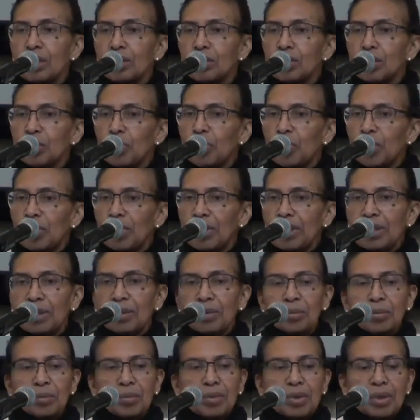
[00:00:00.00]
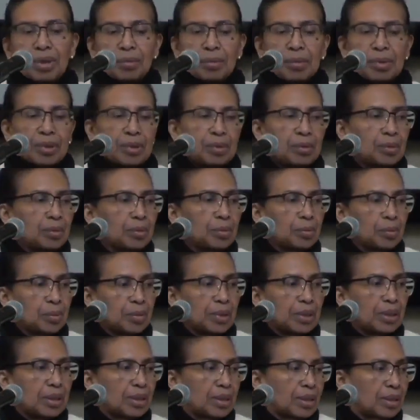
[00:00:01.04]
Supporting, I mean,
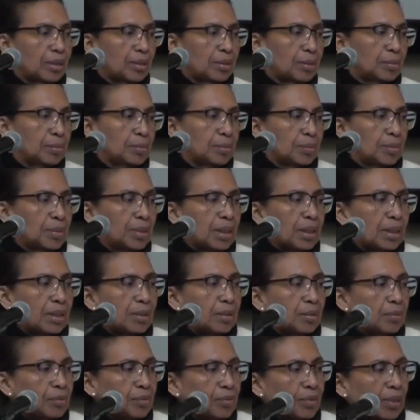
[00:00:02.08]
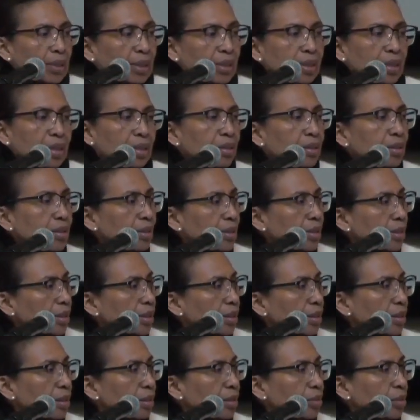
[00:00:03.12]
with um,
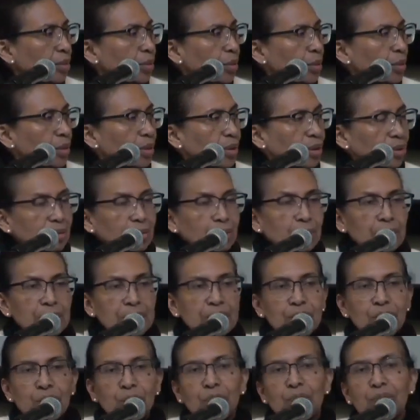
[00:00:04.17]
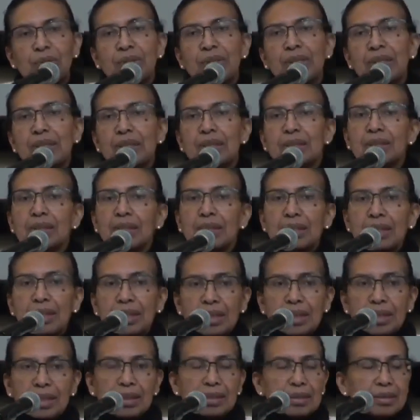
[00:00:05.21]
financially or with stories
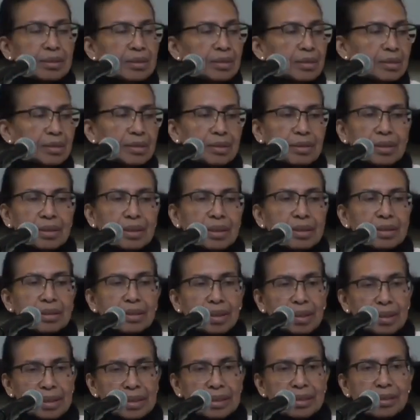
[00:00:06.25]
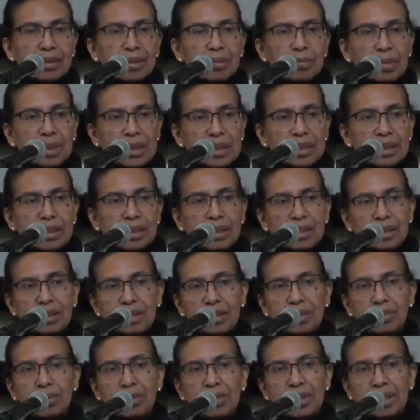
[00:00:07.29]
is, uh, is the best thing
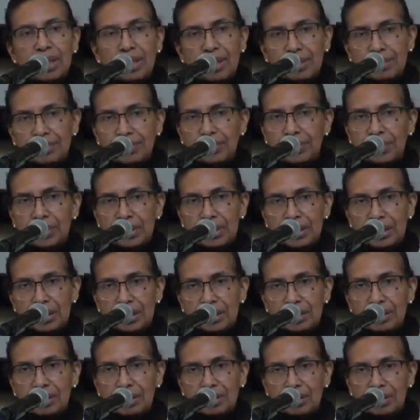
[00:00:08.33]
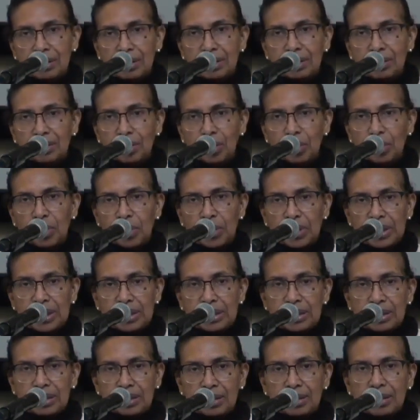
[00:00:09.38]
that we have for this, this
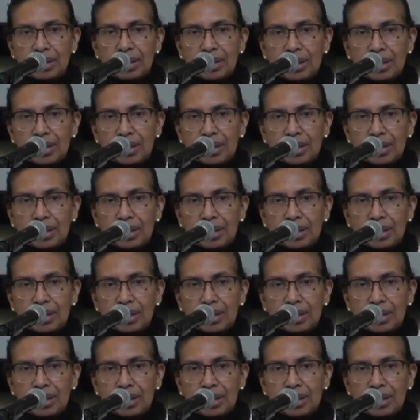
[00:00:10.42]
community.